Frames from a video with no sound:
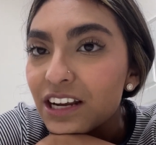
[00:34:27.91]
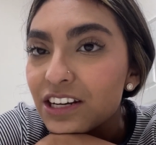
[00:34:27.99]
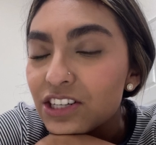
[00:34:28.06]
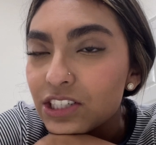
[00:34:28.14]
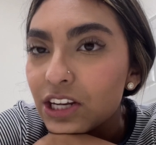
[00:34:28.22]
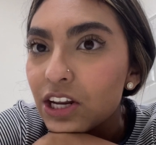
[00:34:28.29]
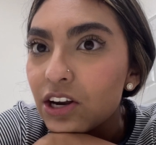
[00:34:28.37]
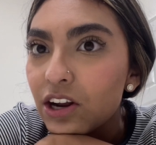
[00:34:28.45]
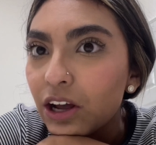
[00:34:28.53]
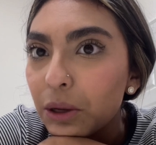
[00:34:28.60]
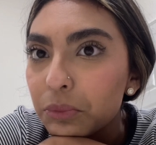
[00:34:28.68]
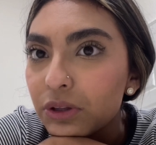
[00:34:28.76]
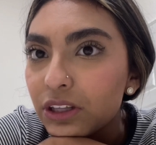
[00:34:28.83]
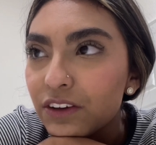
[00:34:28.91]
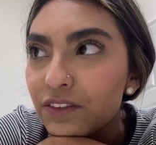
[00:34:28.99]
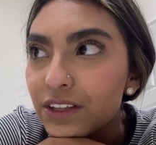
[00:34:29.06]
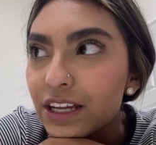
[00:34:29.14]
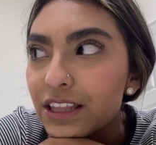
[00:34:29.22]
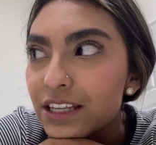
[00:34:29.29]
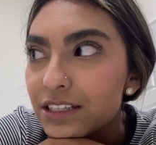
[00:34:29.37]
I just cannot believe
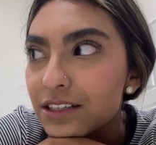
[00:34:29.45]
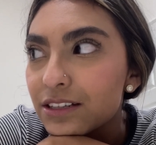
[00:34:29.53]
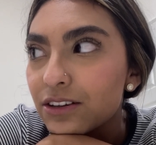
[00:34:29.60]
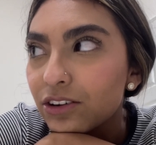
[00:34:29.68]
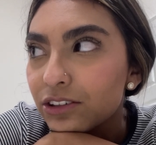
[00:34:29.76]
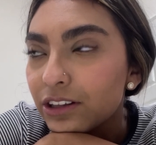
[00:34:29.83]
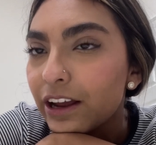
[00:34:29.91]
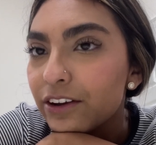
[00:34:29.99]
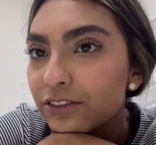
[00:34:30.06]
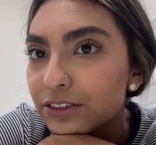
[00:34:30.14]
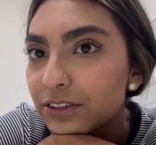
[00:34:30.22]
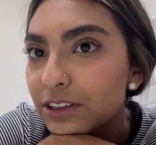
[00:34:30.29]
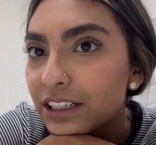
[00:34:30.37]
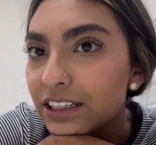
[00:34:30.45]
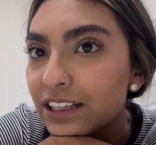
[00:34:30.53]
that this is our life already.